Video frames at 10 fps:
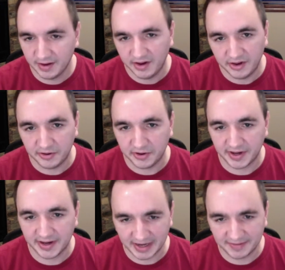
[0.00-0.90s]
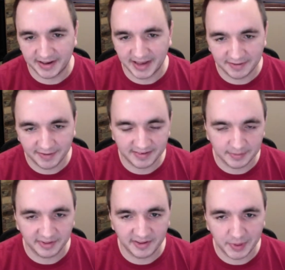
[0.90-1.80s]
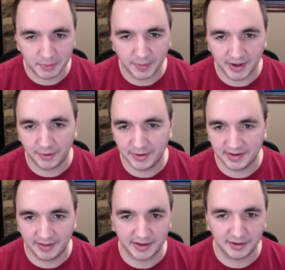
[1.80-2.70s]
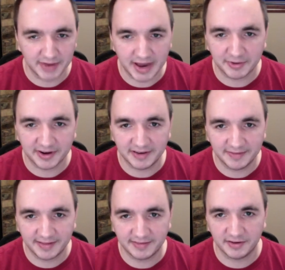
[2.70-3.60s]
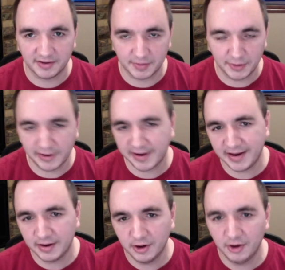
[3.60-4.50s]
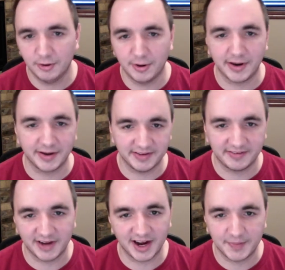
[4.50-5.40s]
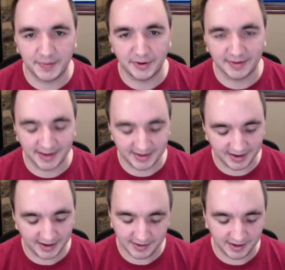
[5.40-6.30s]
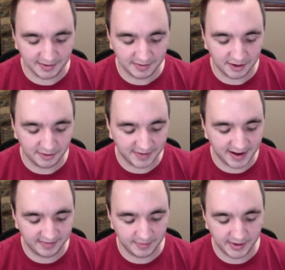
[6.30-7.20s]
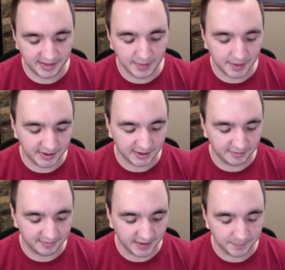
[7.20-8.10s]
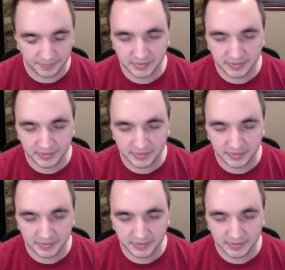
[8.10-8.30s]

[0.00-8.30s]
You can kind of identify some of these people by going to like networking events in your community, or you can just stalk people on LinkedIn and find somebody that might be a good fit.